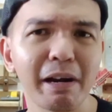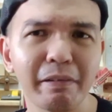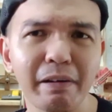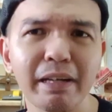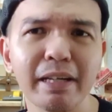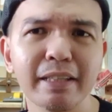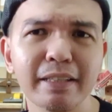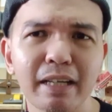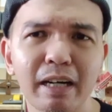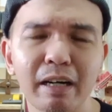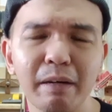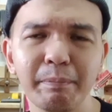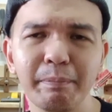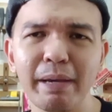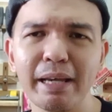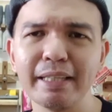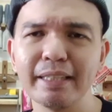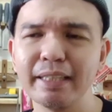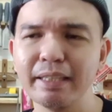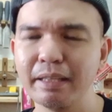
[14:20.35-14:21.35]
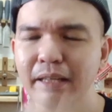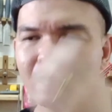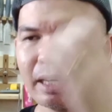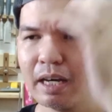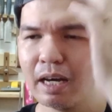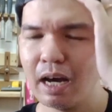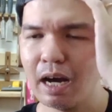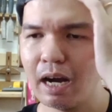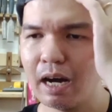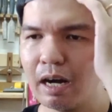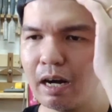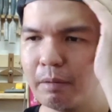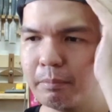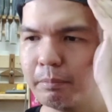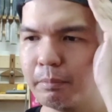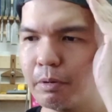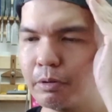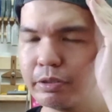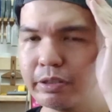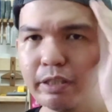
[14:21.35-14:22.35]
Impact wrenches
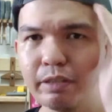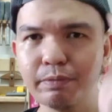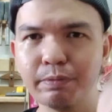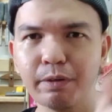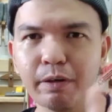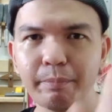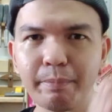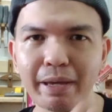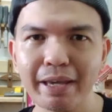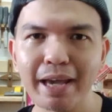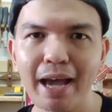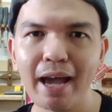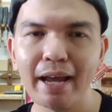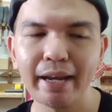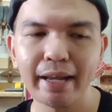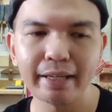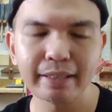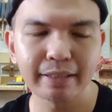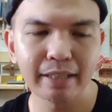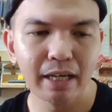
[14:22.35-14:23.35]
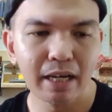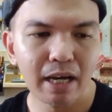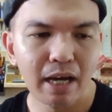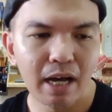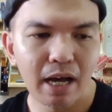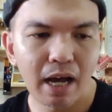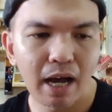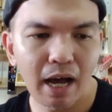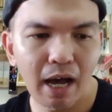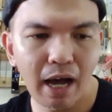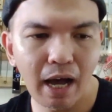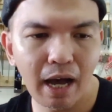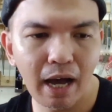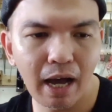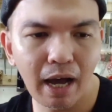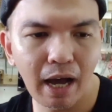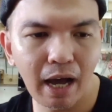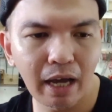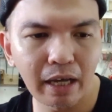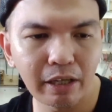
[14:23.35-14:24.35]
are mostly for mechanics.
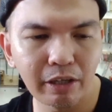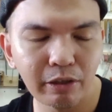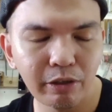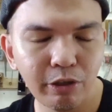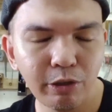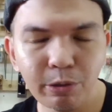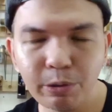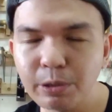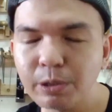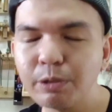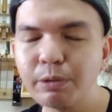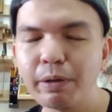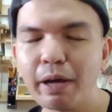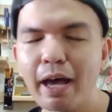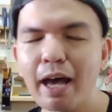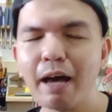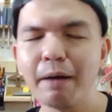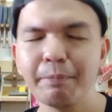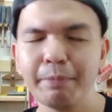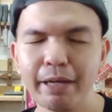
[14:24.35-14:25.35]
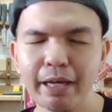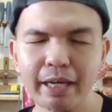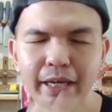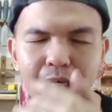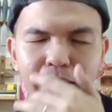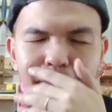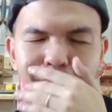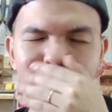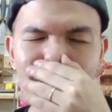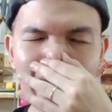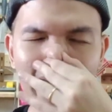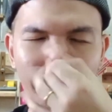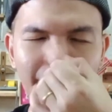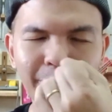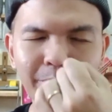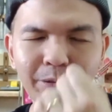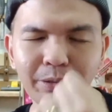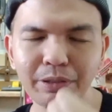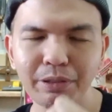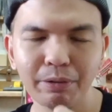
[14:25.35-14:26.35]
I used to have a
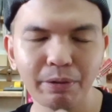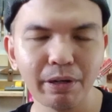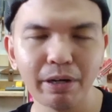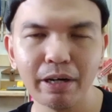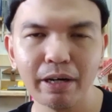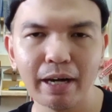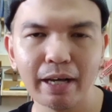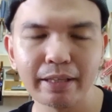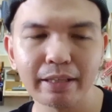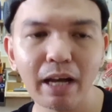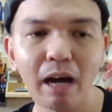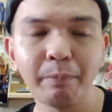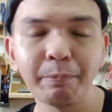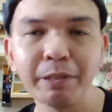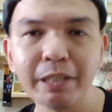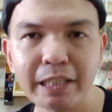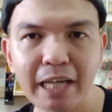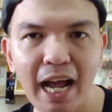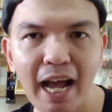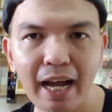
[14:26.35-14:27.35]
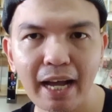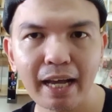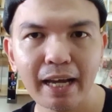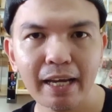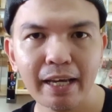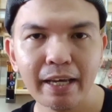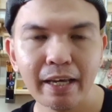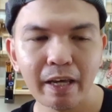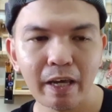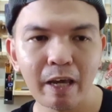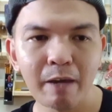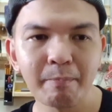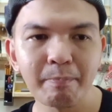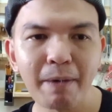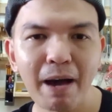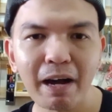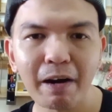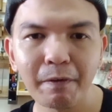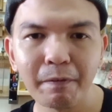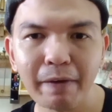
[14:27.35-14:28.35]
Banggood or a Top Shack
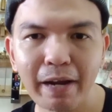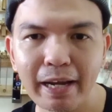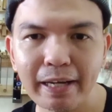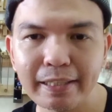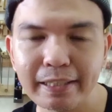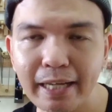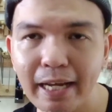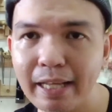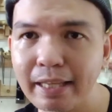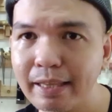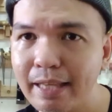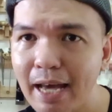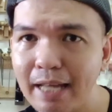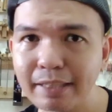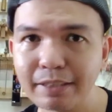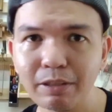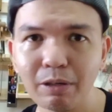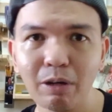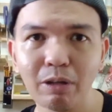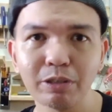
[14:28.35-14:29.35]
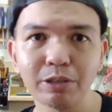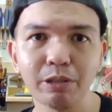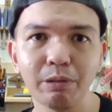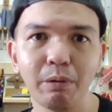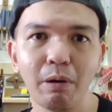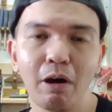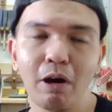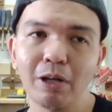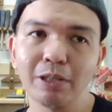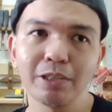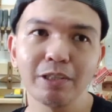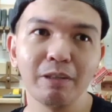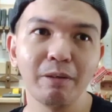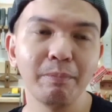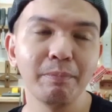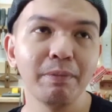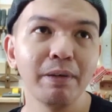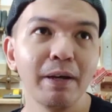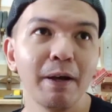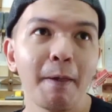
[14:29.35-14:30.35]
impact wrench, and that's also
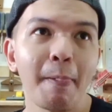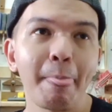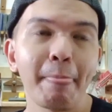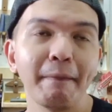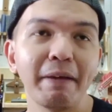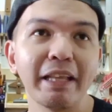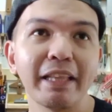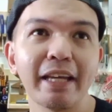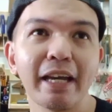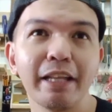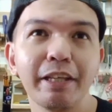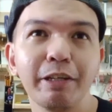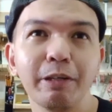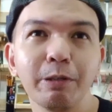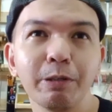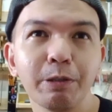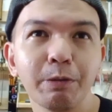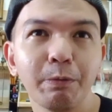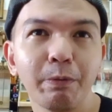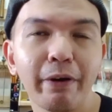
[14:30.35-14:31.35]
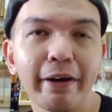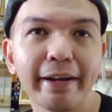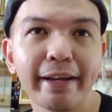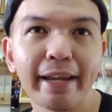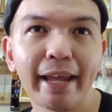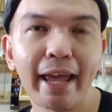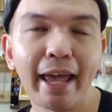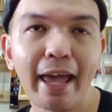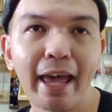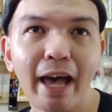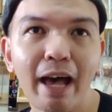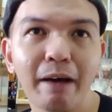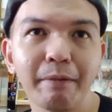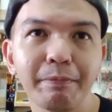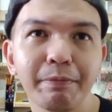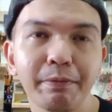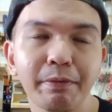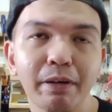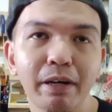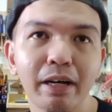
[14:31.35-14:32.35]
awesome. It can use
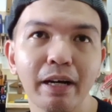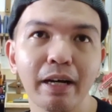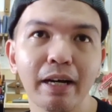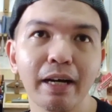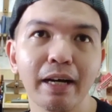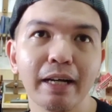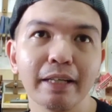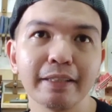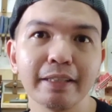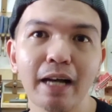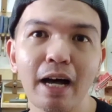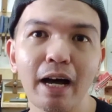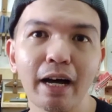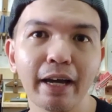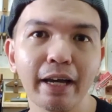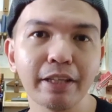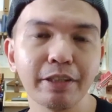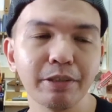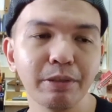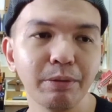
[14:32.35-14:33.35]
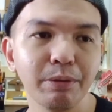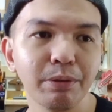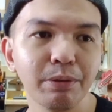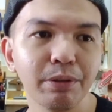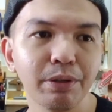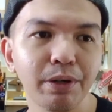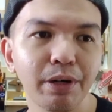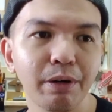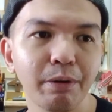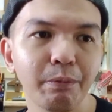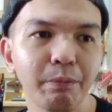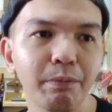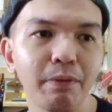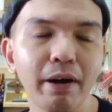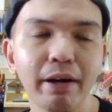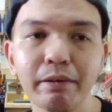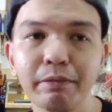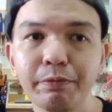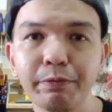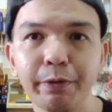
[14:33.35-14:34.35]
1/2 sockets
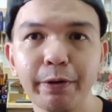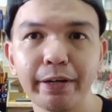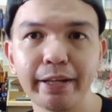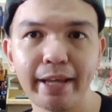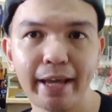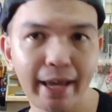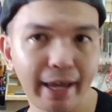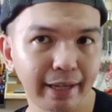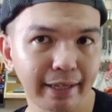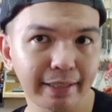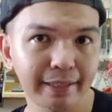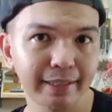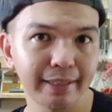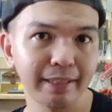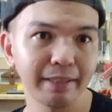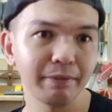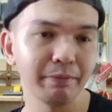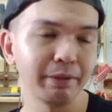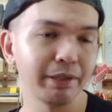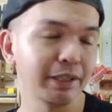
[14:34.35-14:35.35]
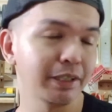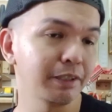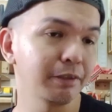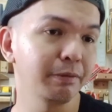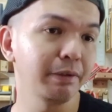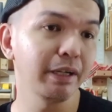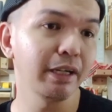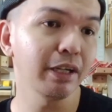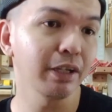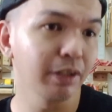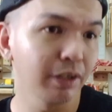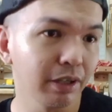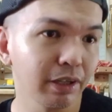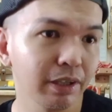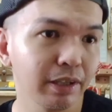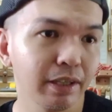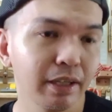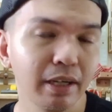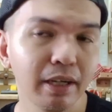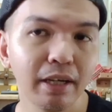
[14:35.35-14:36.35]
or 1/4 hex, which is
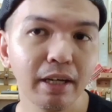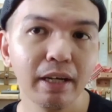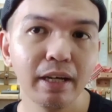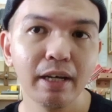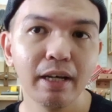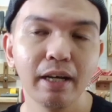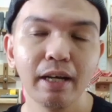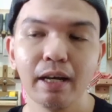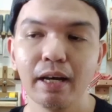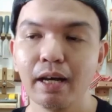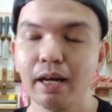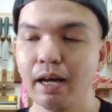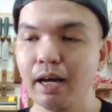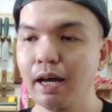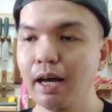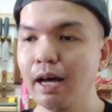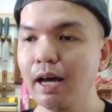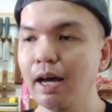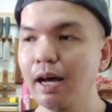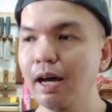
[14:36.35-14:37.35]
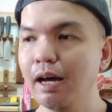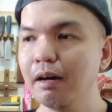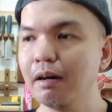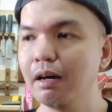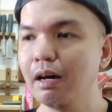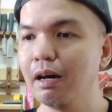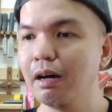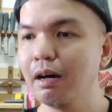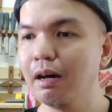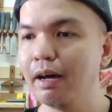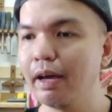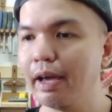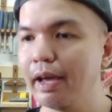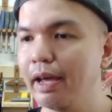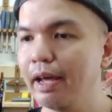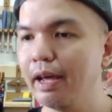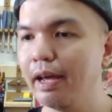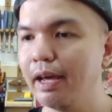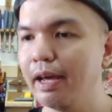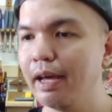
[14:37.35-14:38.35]
really good.
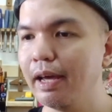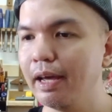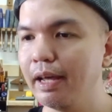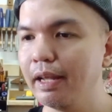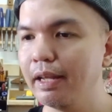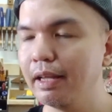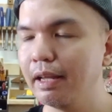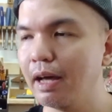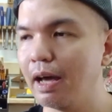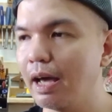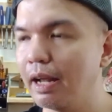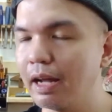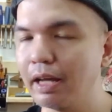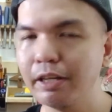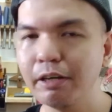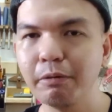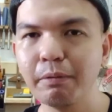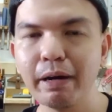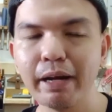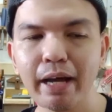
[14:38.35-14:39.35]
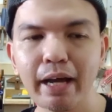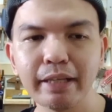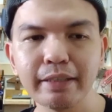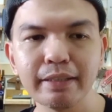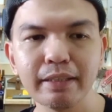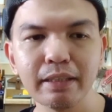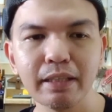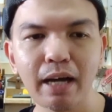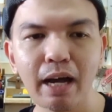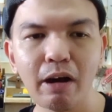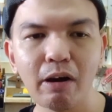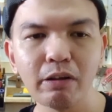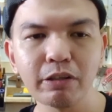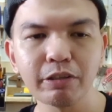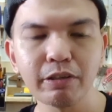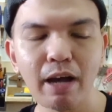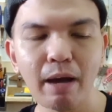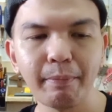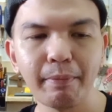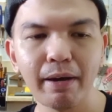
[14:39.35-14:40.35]
And another one, I
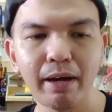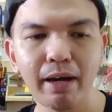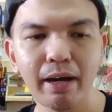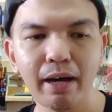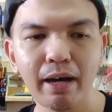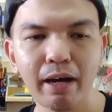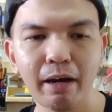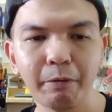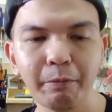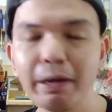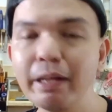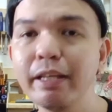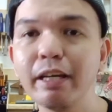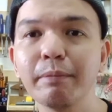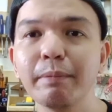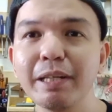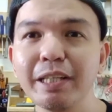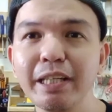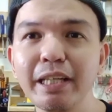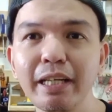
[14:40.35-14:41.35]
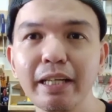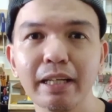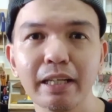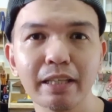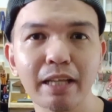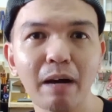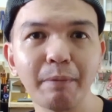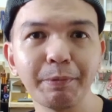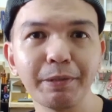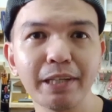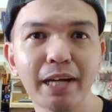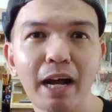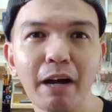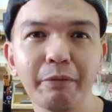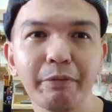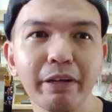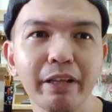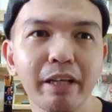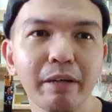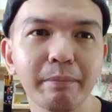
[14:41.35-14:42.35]
also have a welding machine, a Top
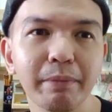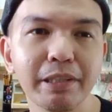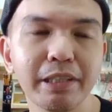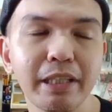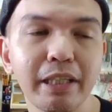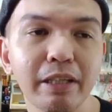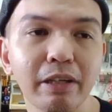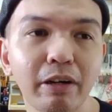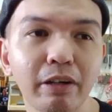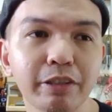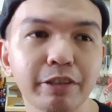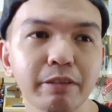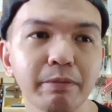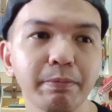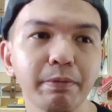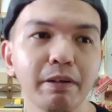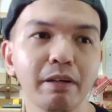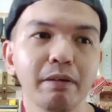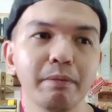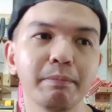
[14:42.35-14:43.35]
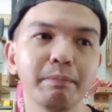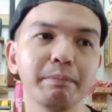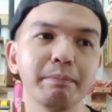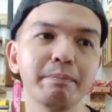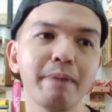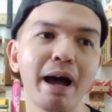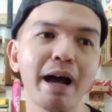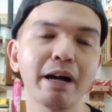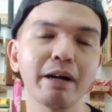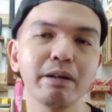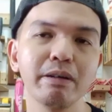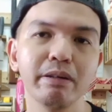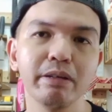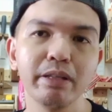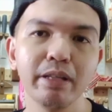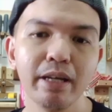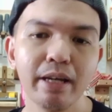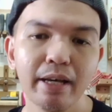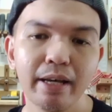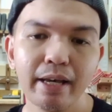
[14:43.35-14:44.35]
Shack welding machine, also from
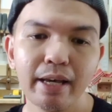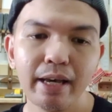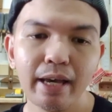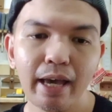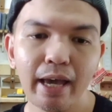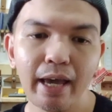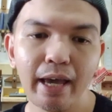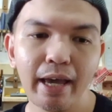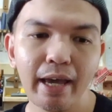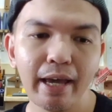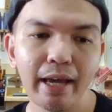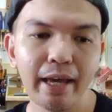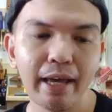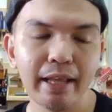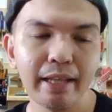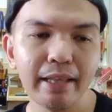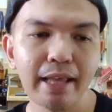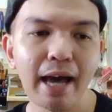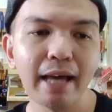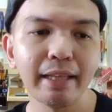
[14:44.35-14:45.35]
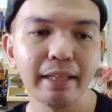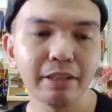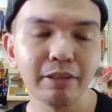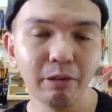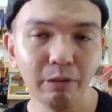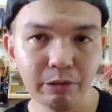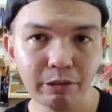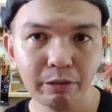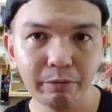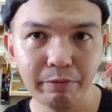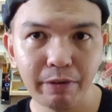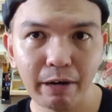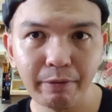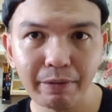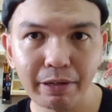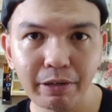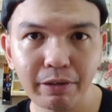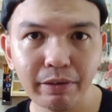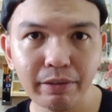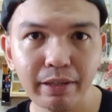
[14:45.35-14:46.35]
Banggood, and that is
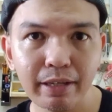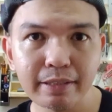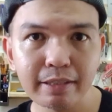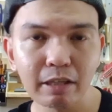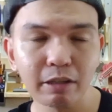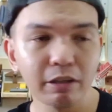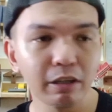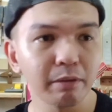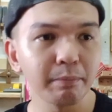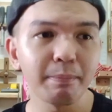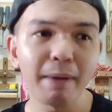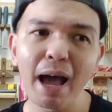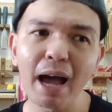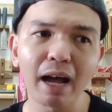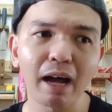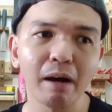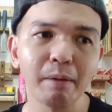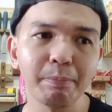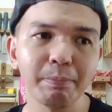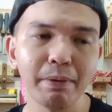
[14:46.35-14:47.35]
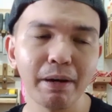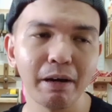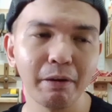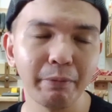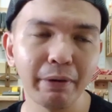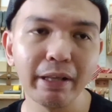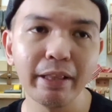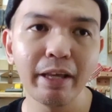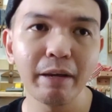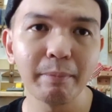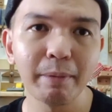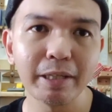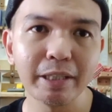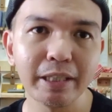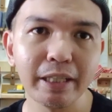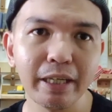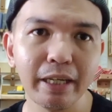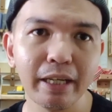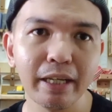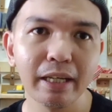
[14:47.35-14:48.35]
also very good. It's a good backup
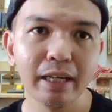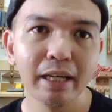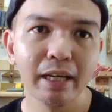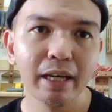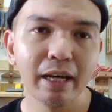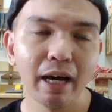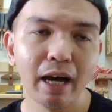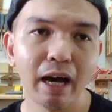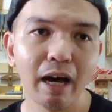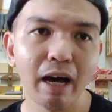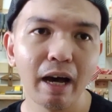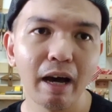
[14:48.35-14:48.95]
welding machine.